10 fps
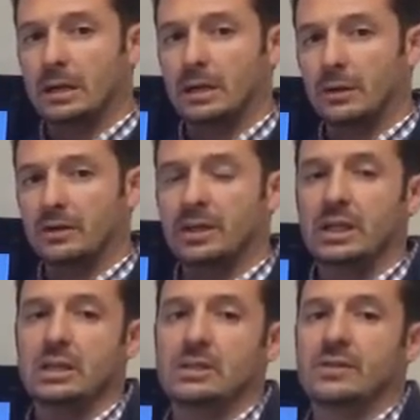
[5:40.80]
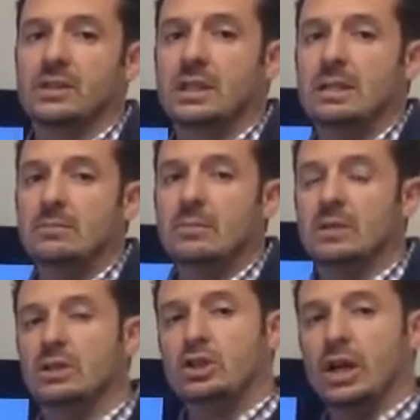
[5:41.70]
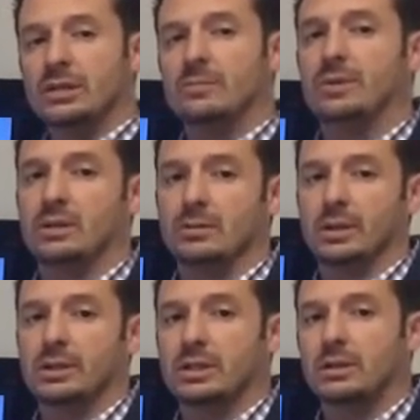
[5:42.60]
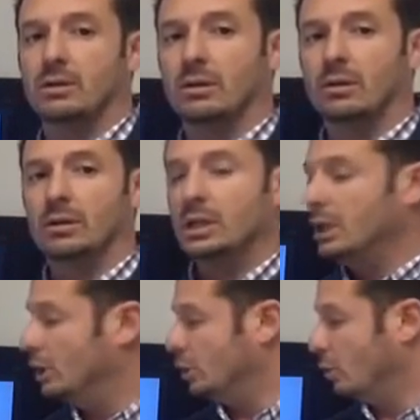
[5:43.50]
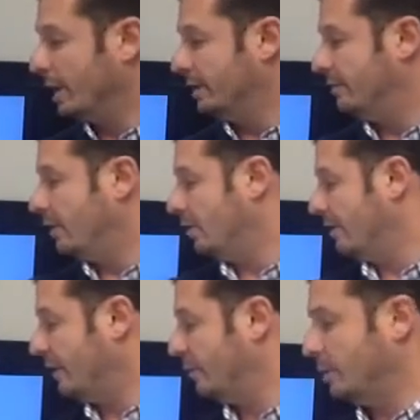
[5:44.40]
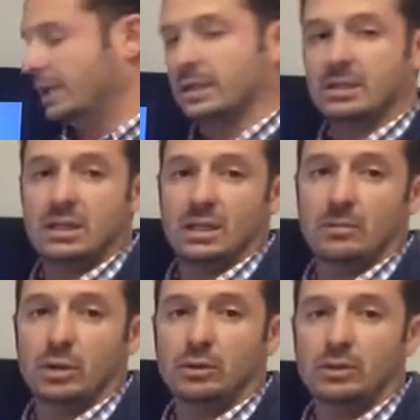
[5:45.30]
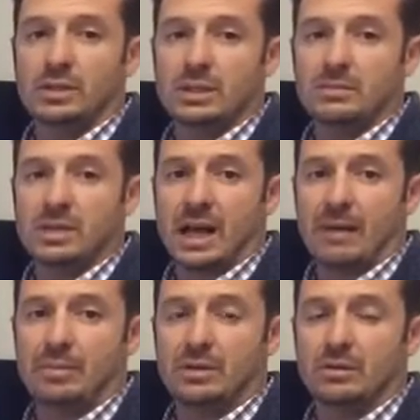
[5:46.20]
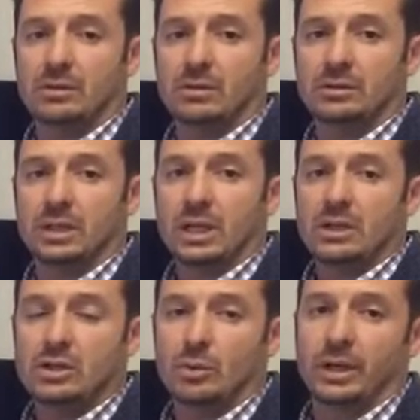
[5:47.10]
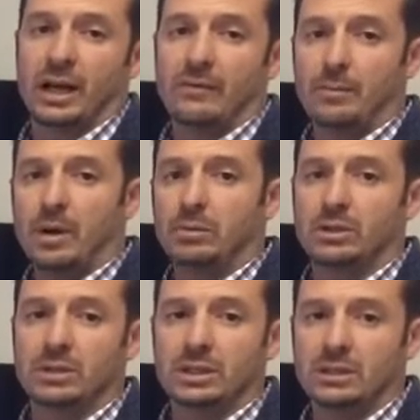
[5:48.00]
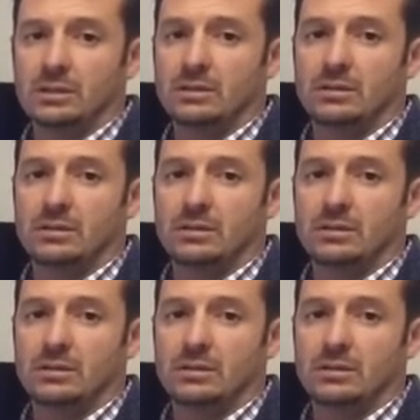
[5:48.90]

another thing is, if a team doesn't beat their budgeted goal, you want to involve everybody in the team, including the teams that have beat their goals. So we can have a publicly